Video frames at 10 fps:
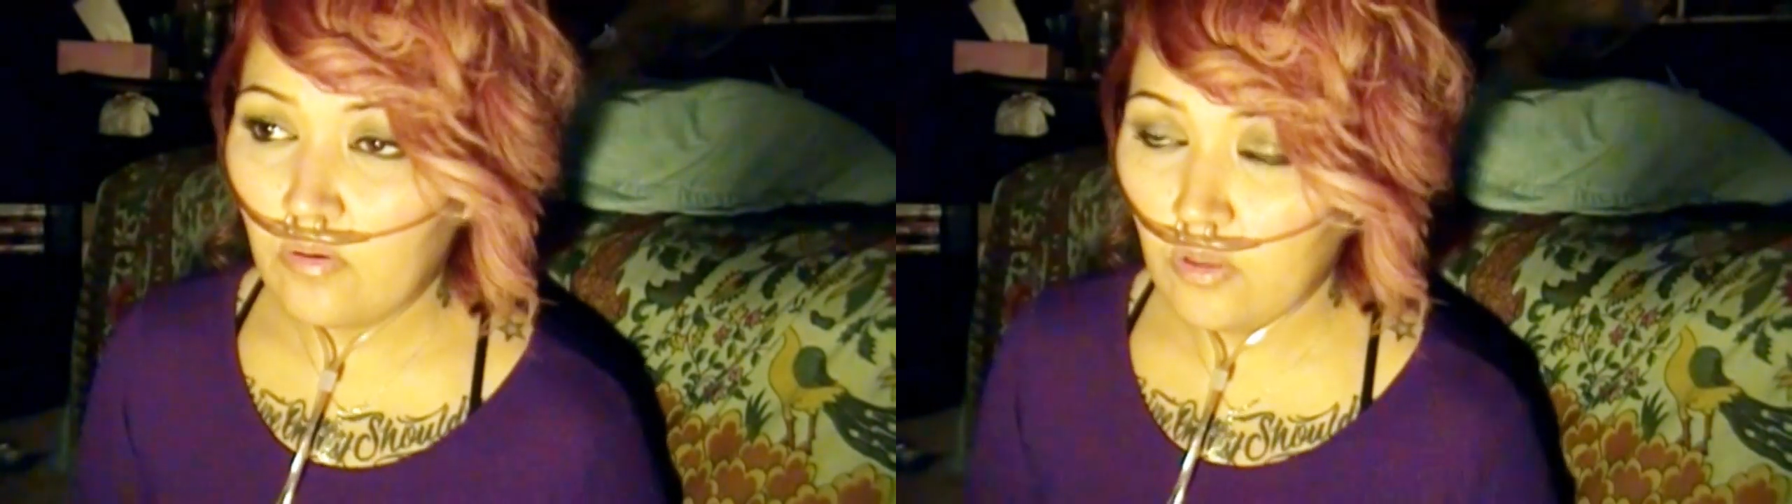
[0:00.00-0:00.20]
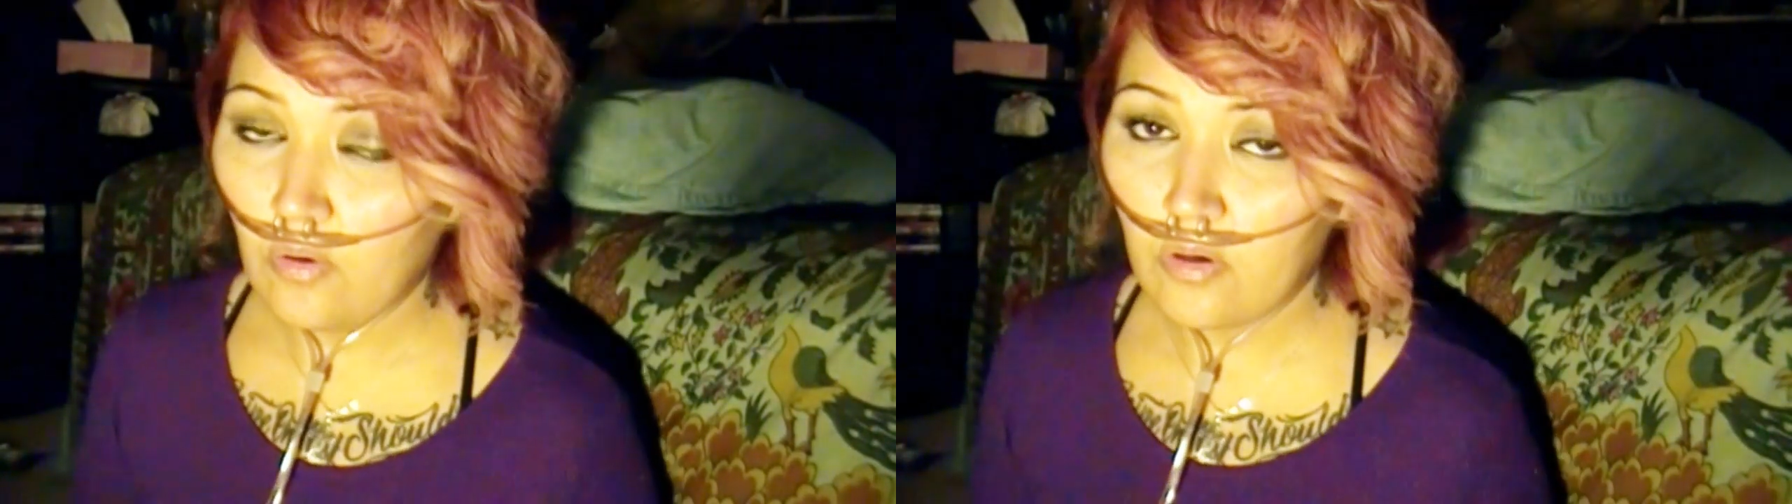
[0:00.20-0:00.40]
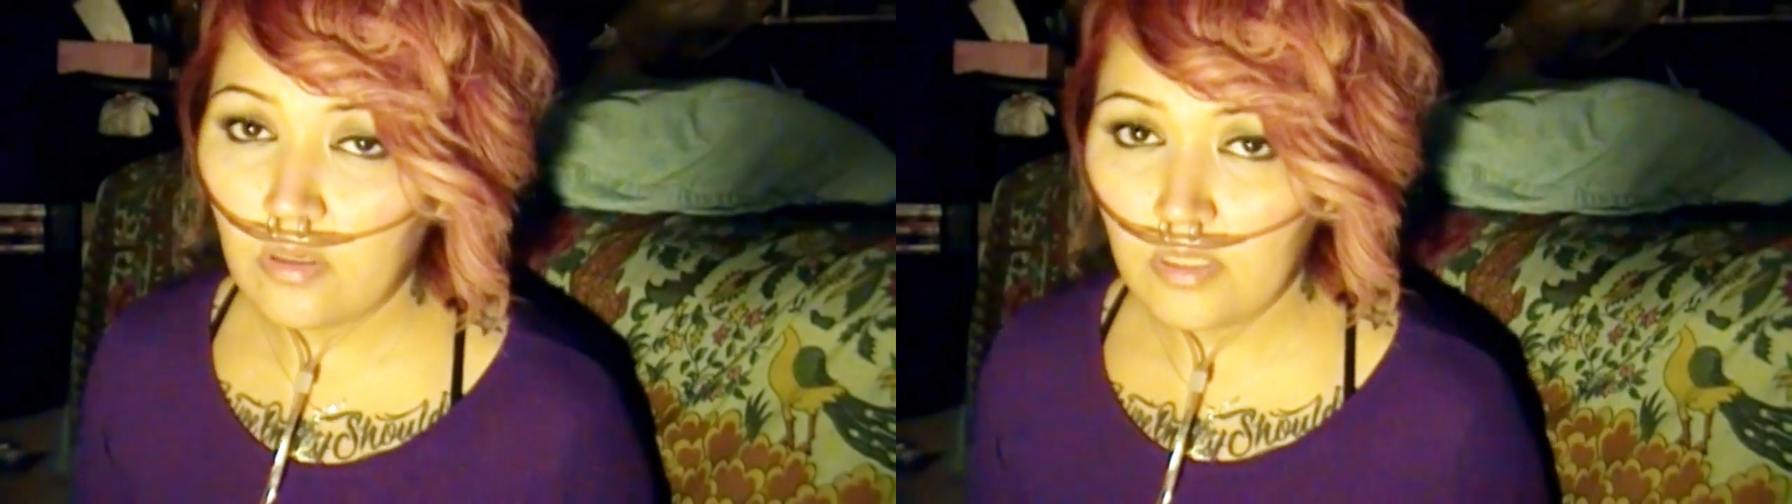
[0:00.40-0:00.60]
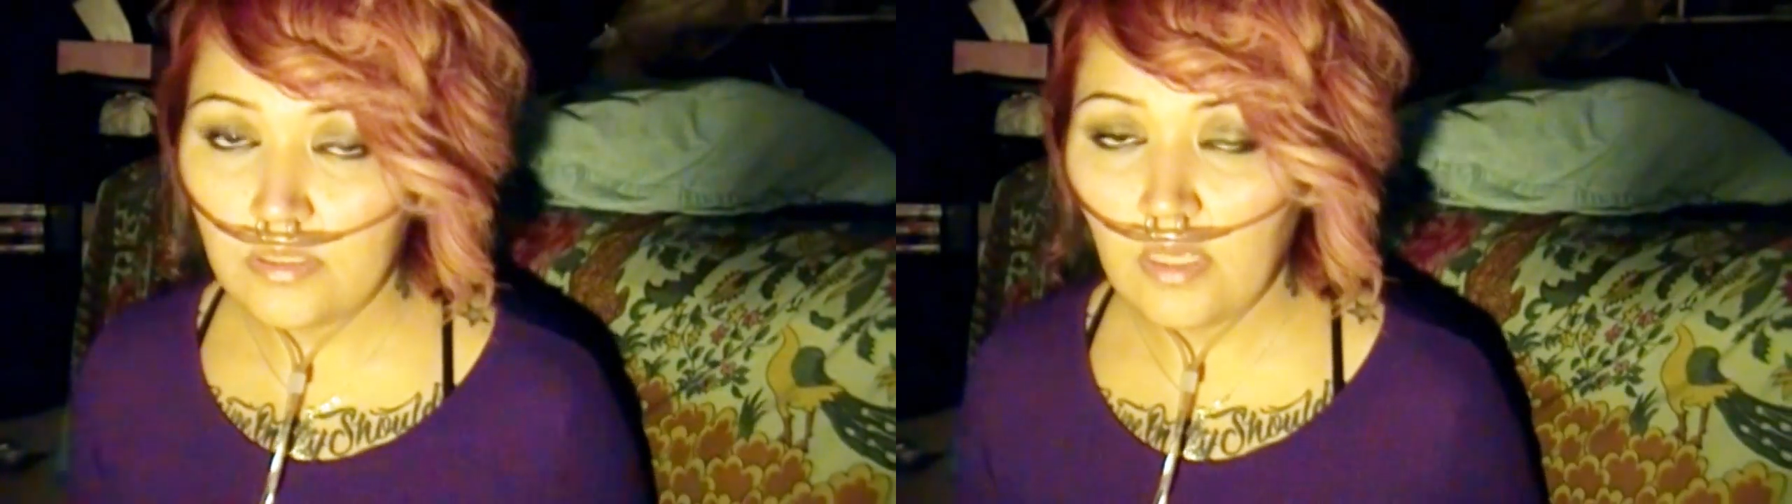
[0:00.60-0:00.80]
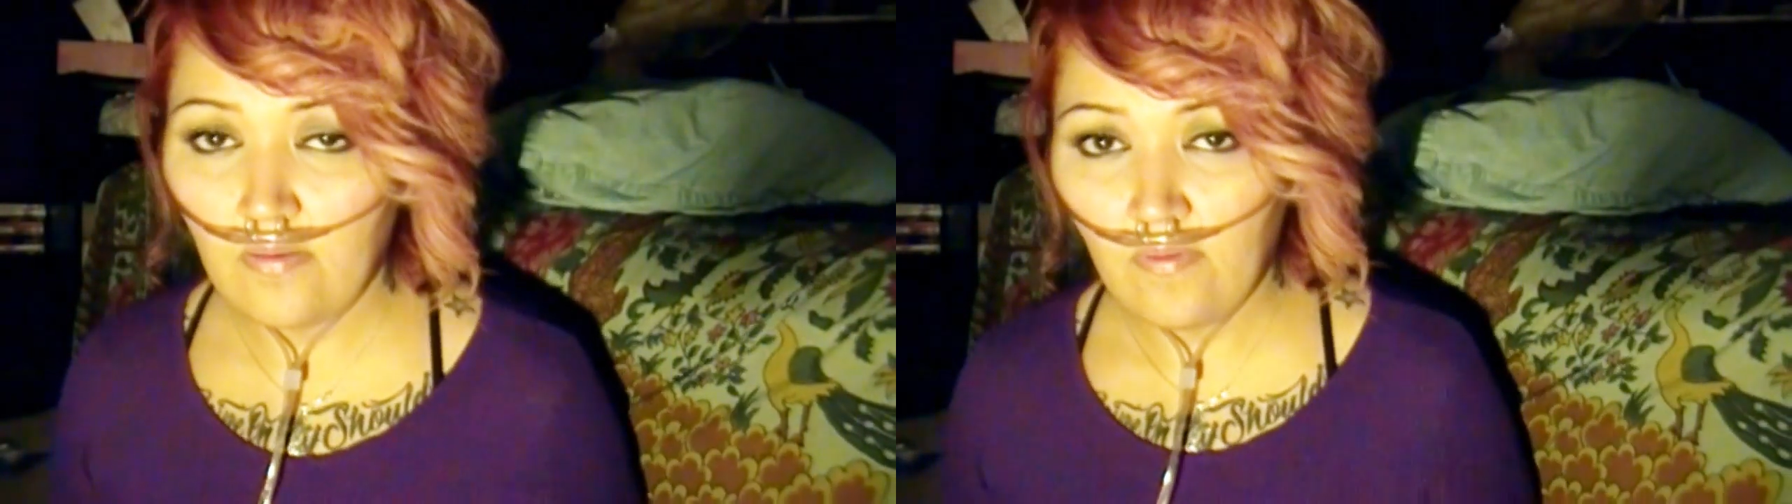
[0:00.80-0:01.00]
Every
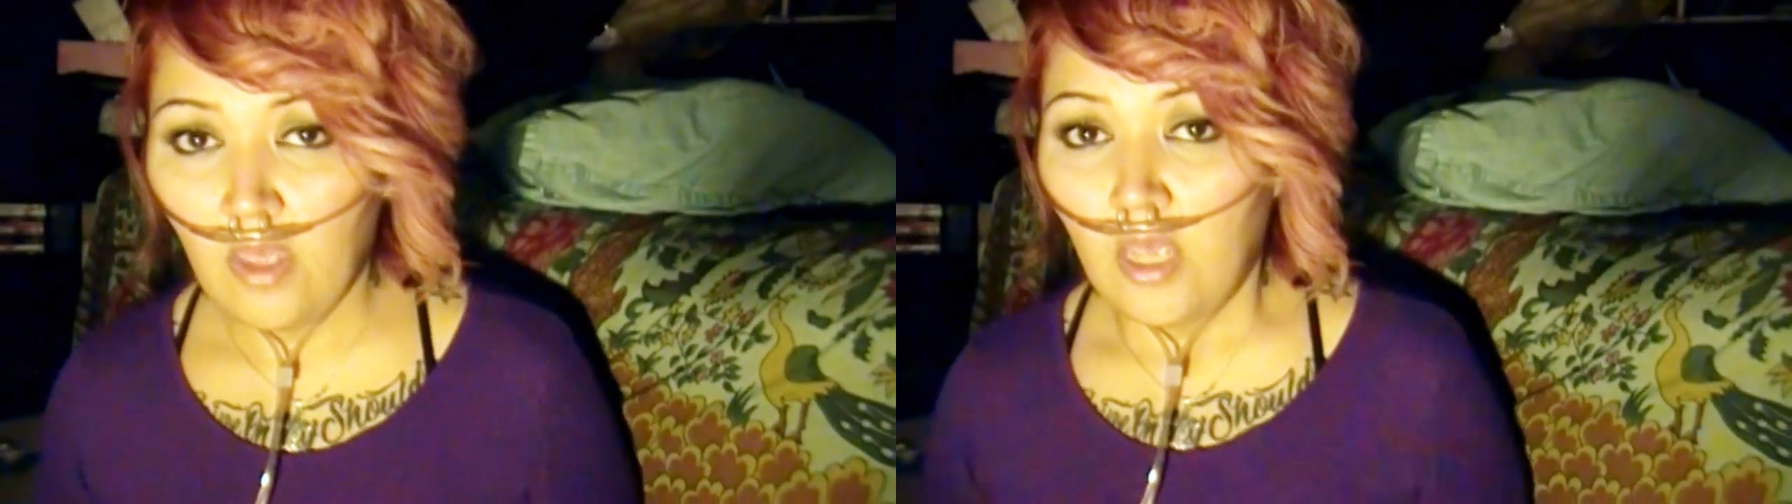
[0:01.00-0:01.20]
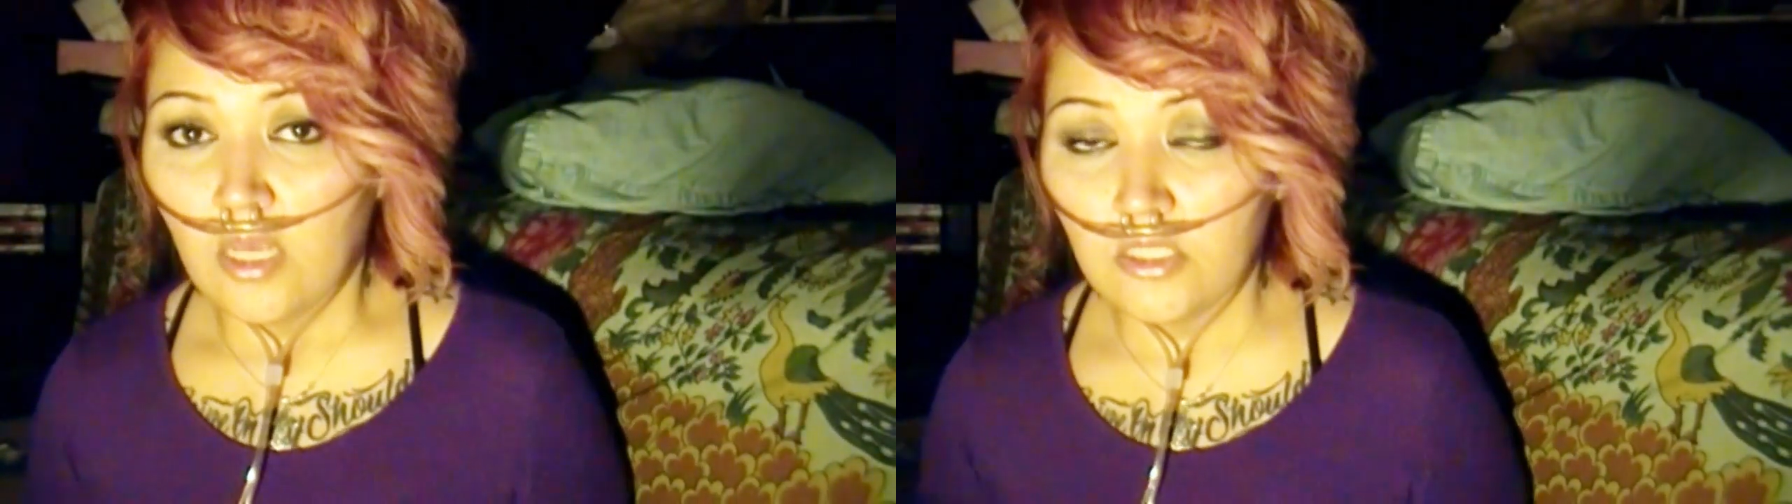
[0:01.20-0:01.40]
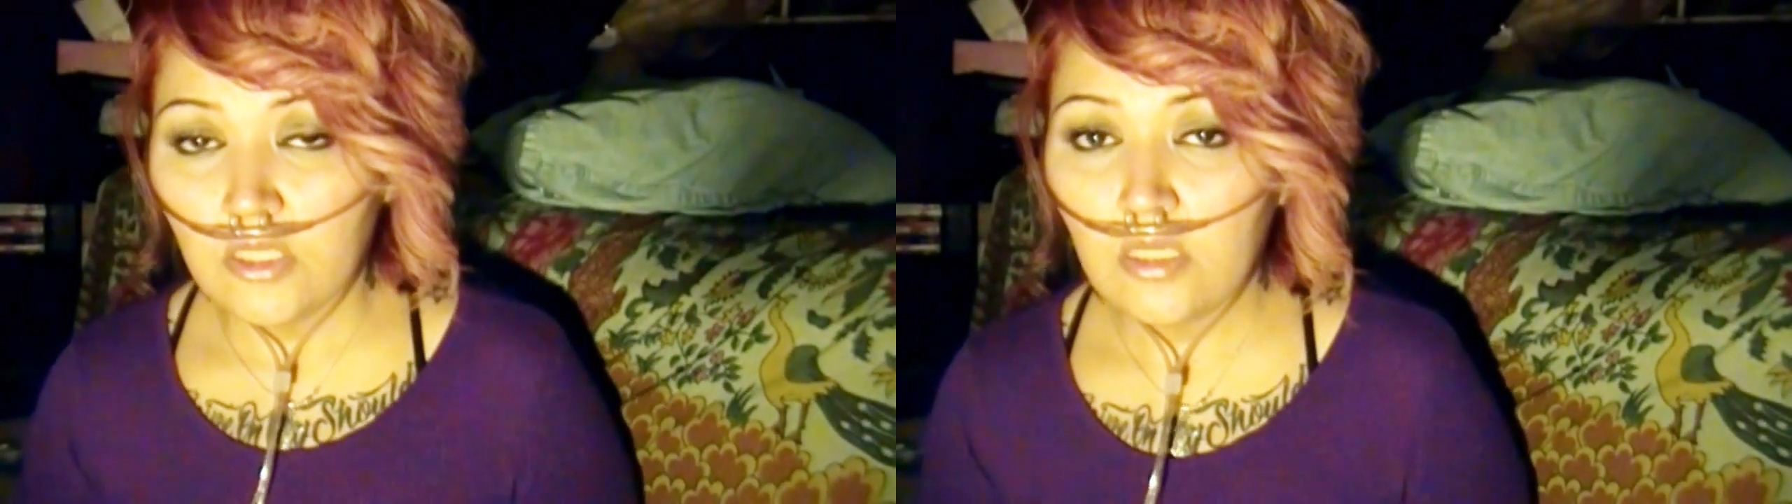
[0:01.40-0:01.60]
donor can save